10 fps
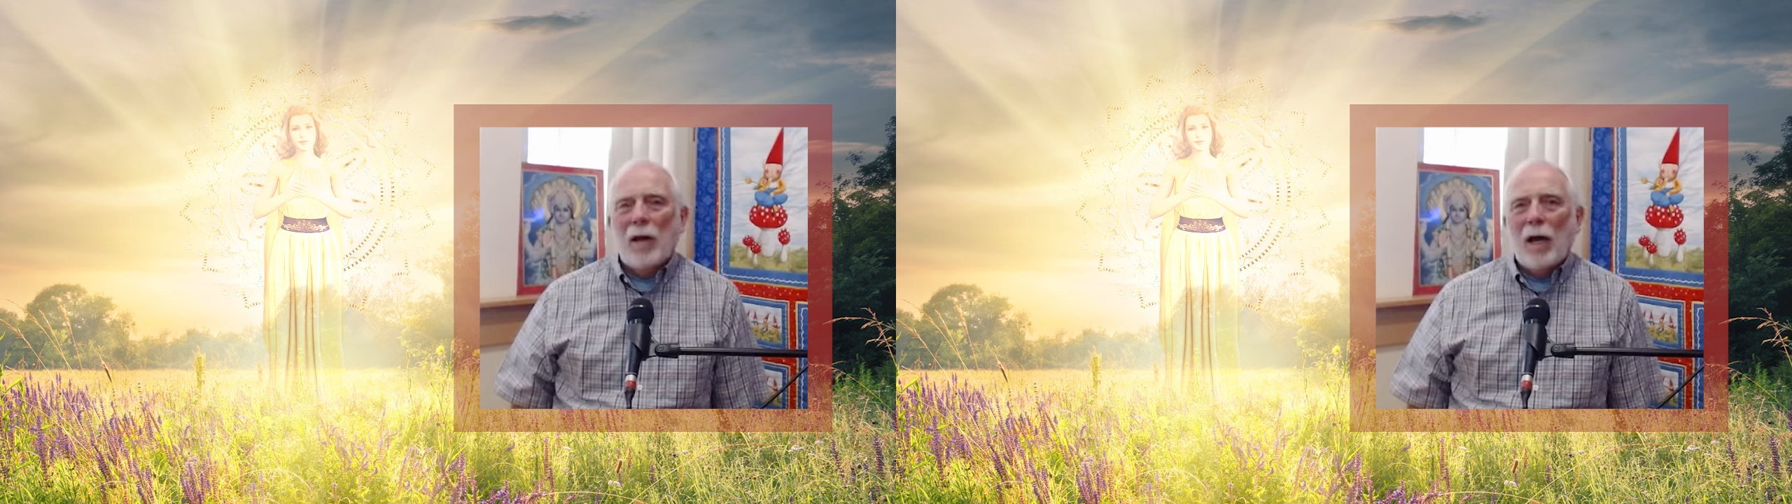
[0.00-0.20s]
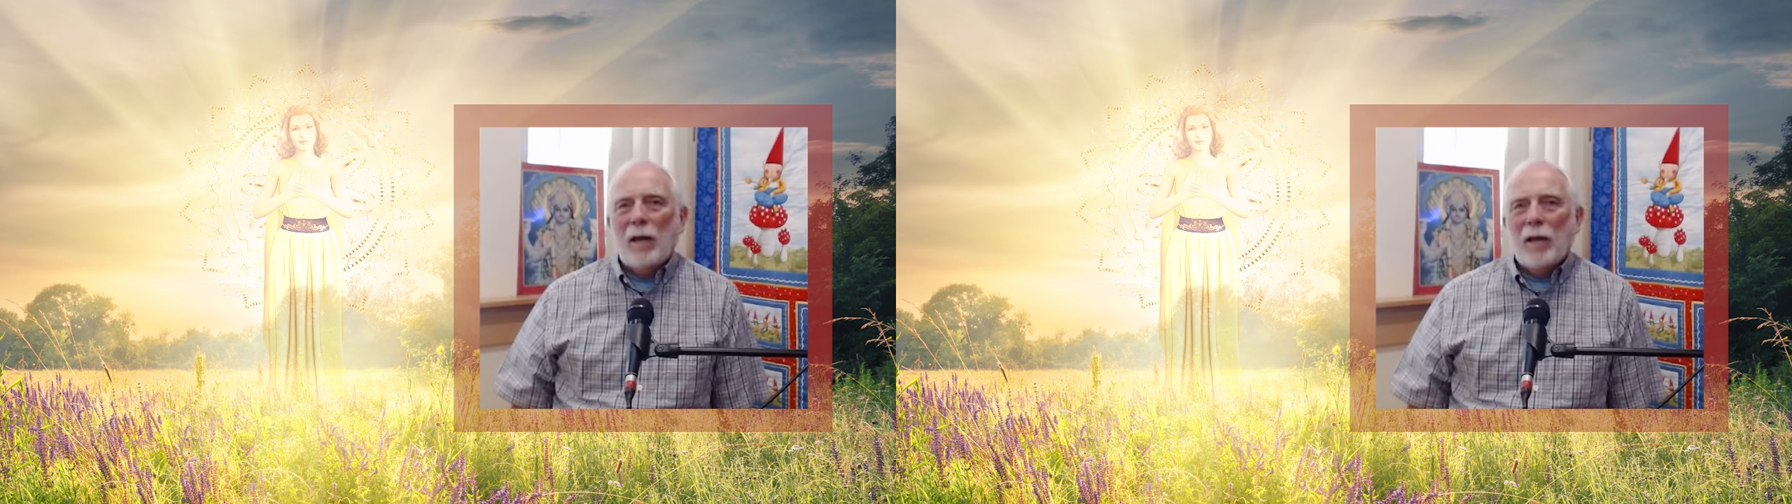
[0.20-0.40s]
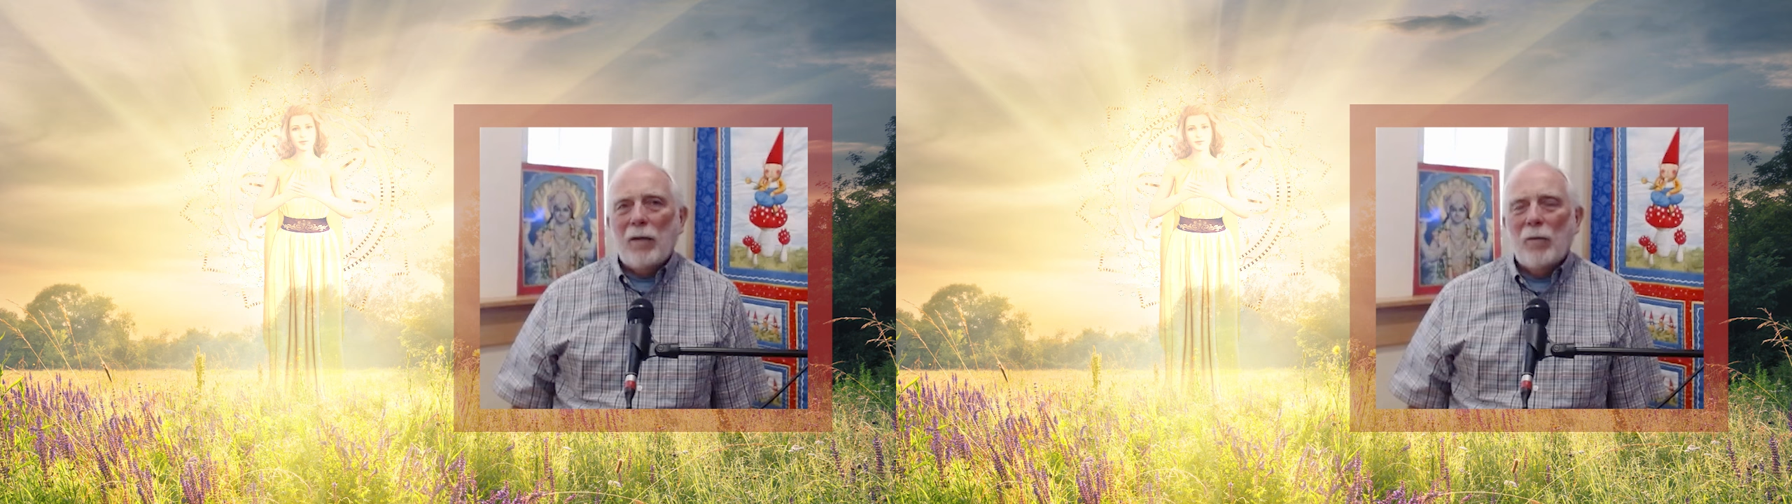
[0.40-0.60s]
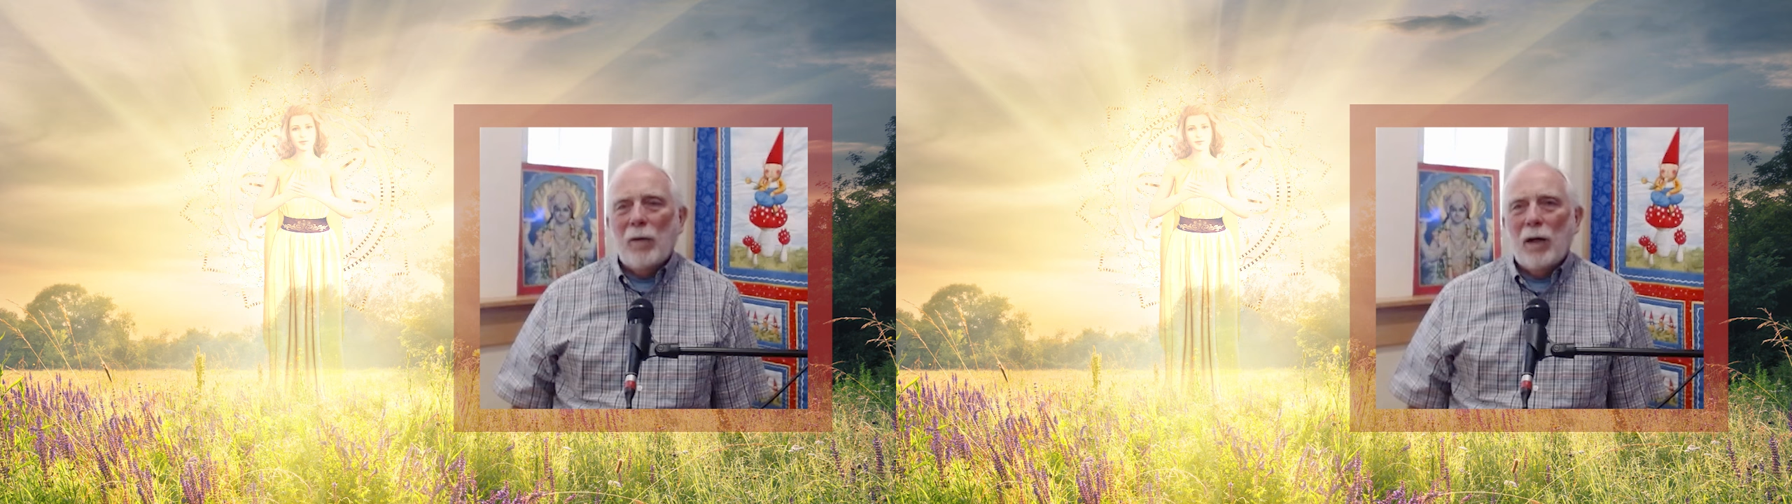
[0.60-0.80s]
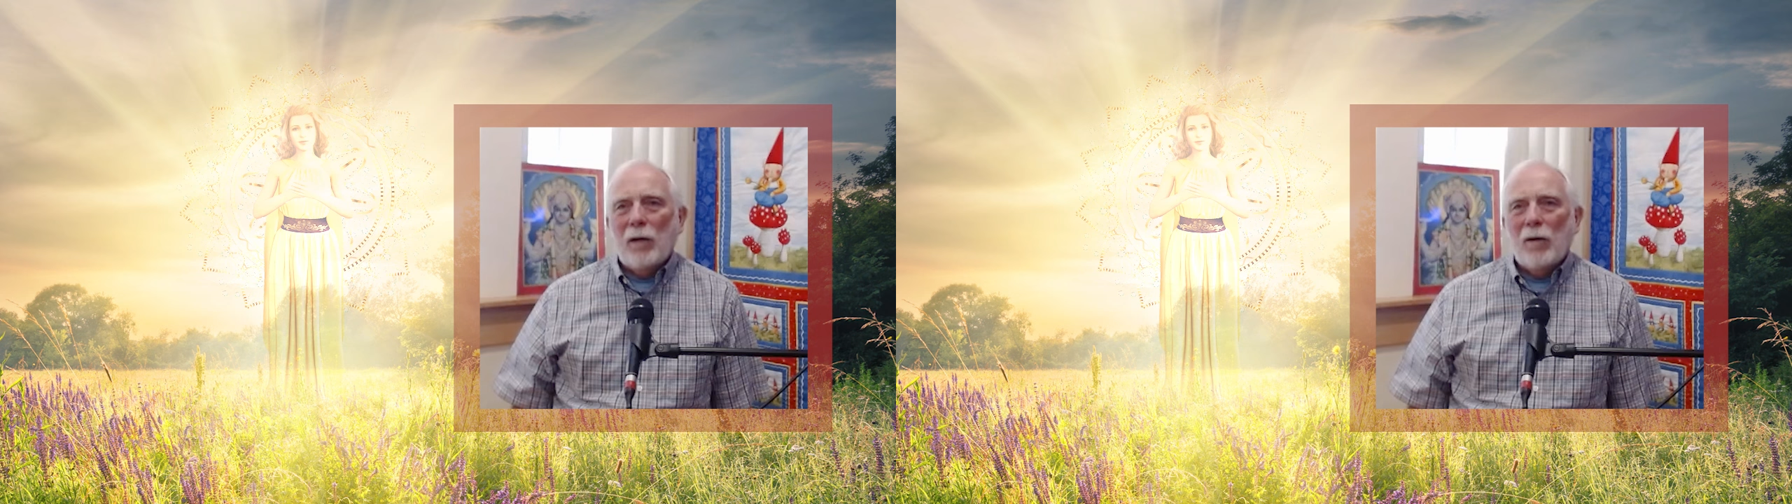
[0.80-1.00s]
I like
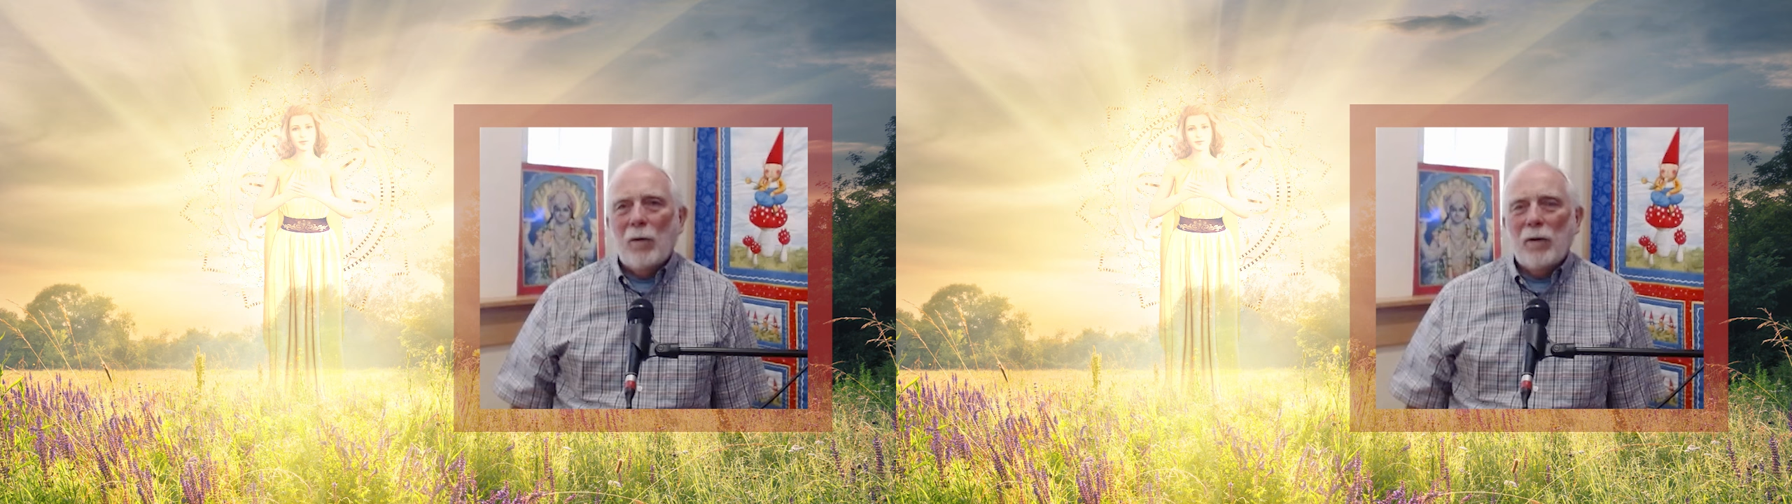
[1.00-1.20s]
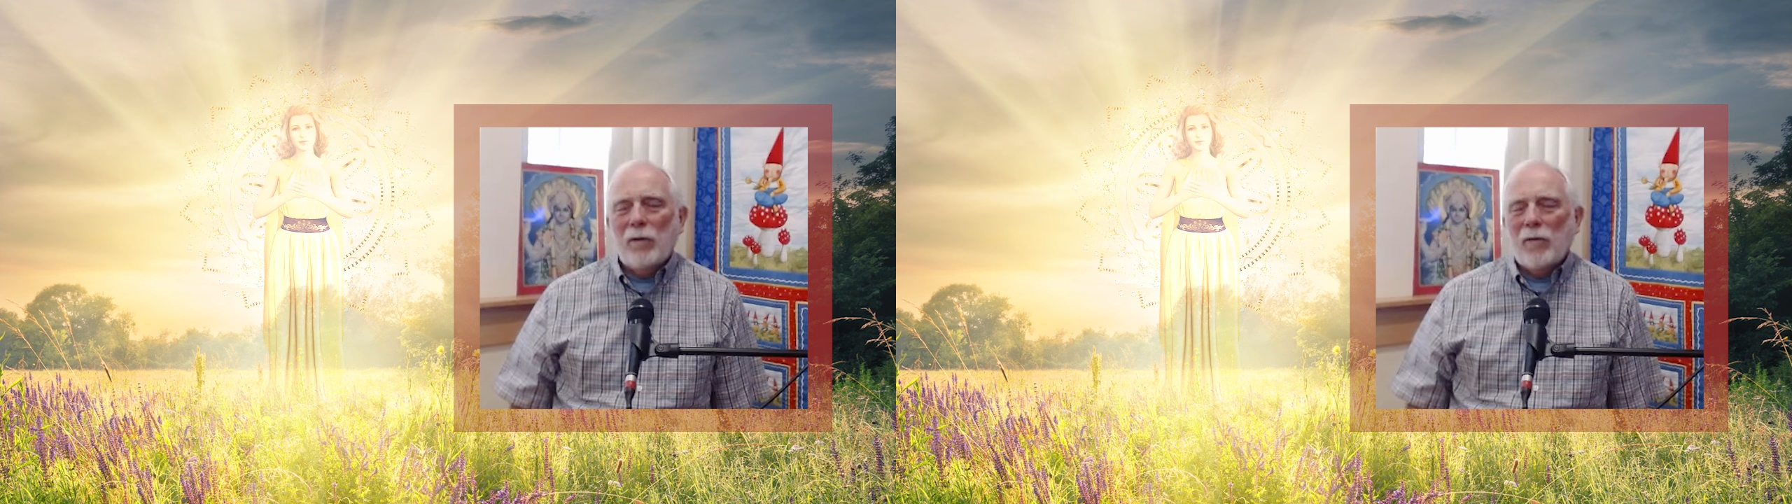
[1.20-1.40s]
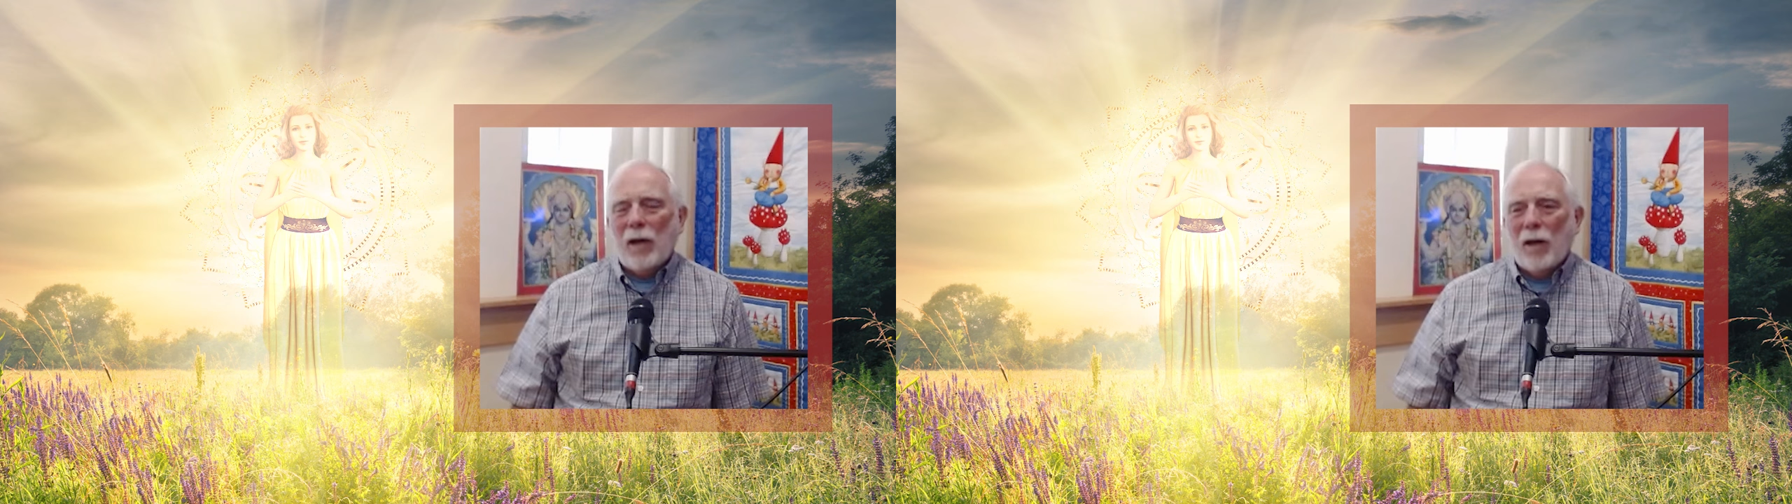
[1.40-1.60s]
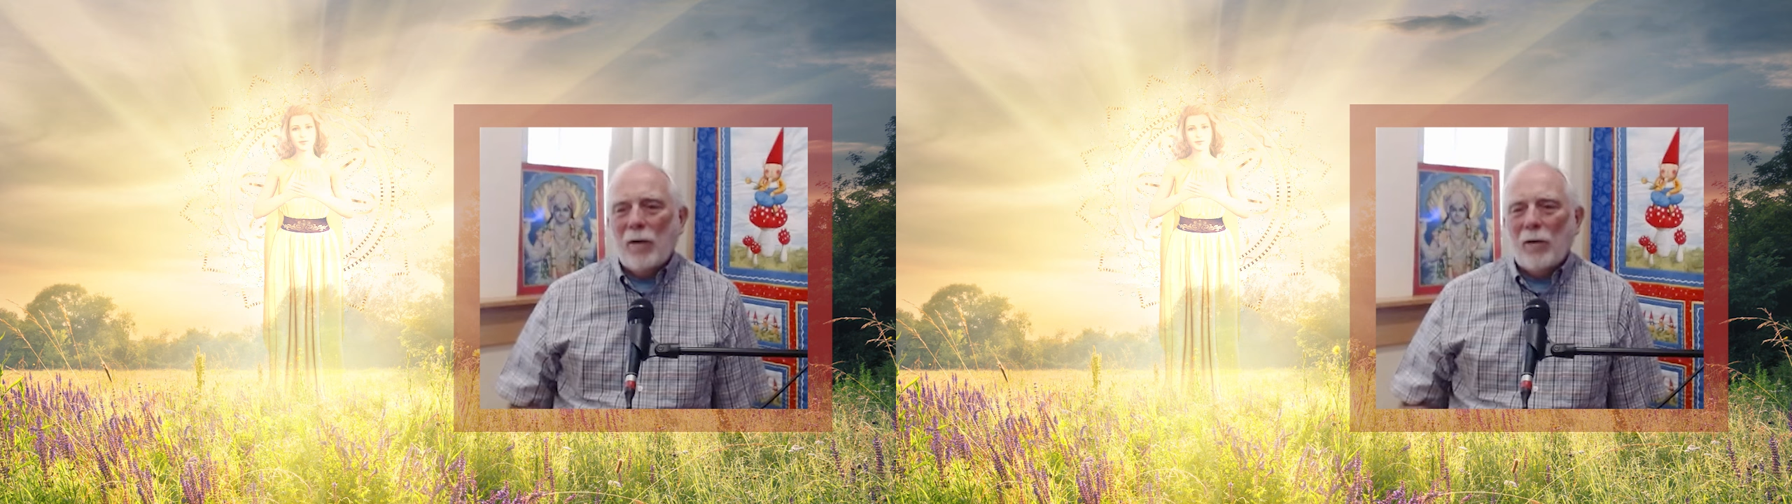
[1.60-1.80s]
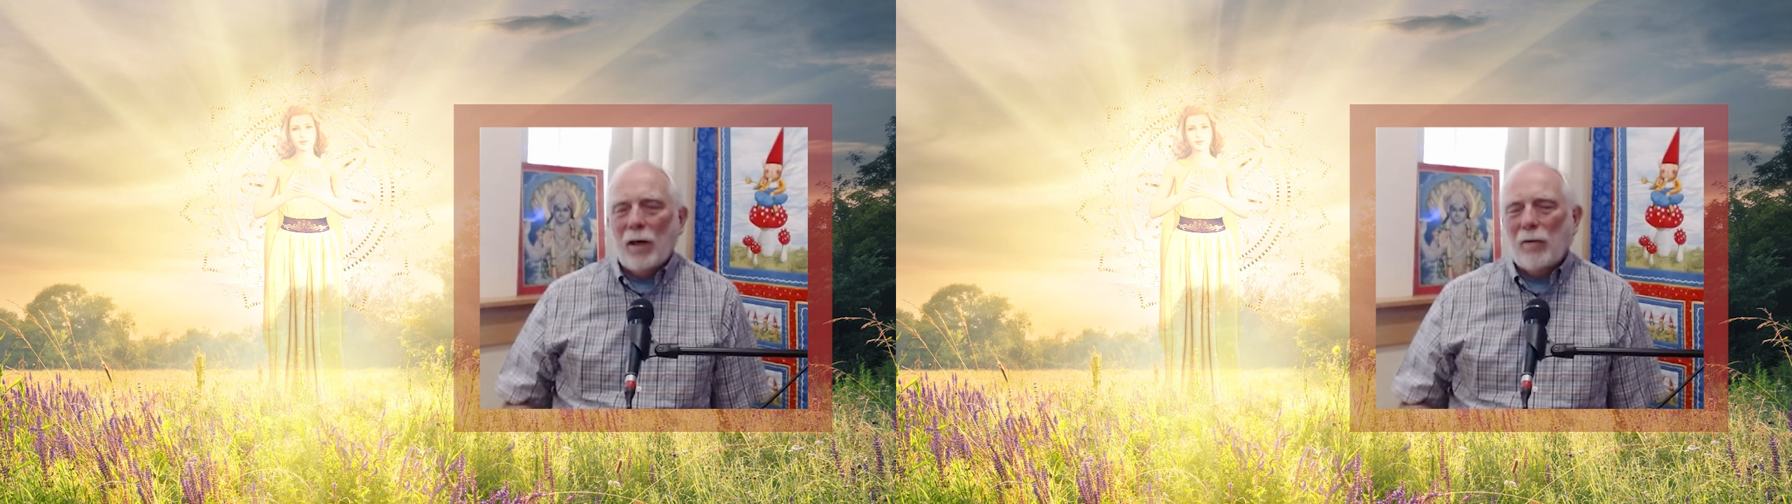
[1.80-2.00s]
when I go into
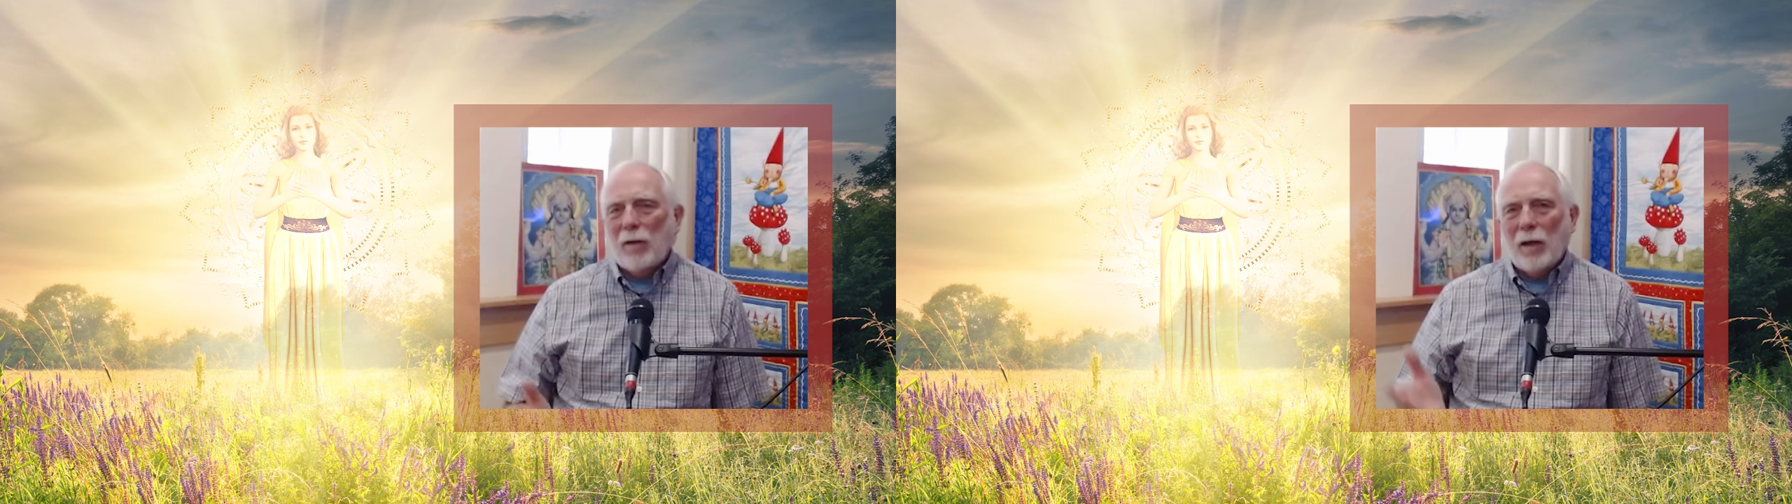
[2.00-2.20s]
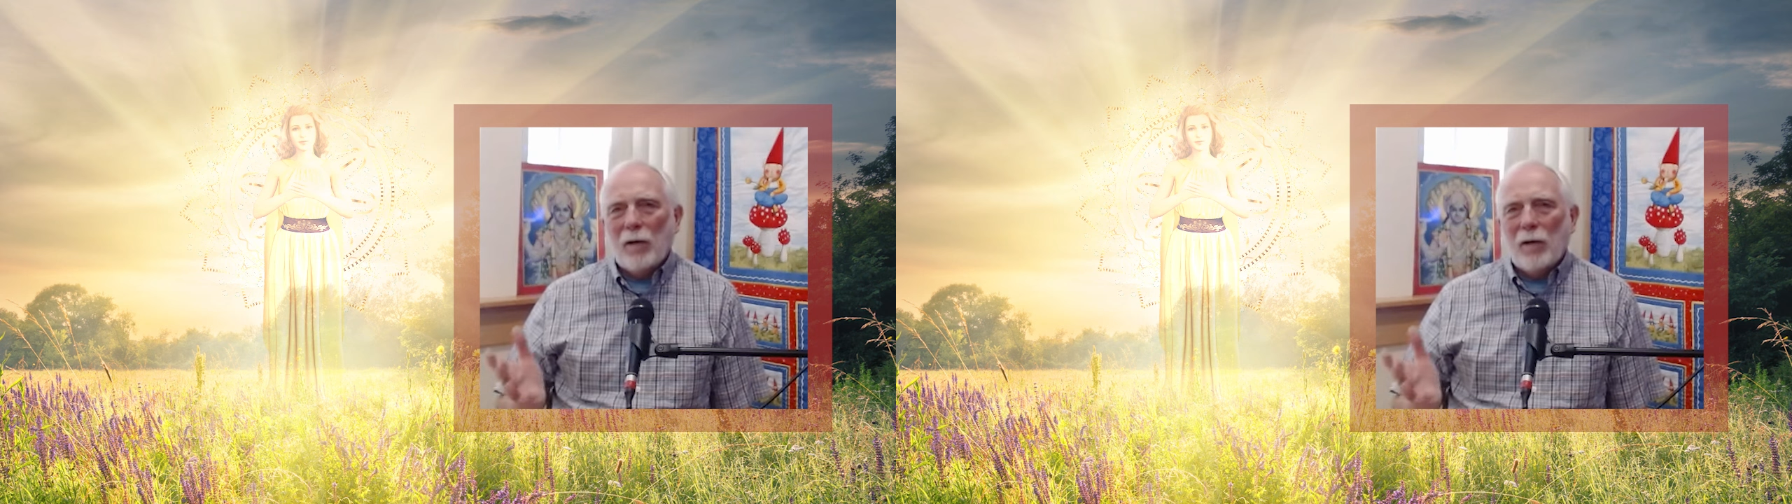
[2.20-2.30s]
town every day.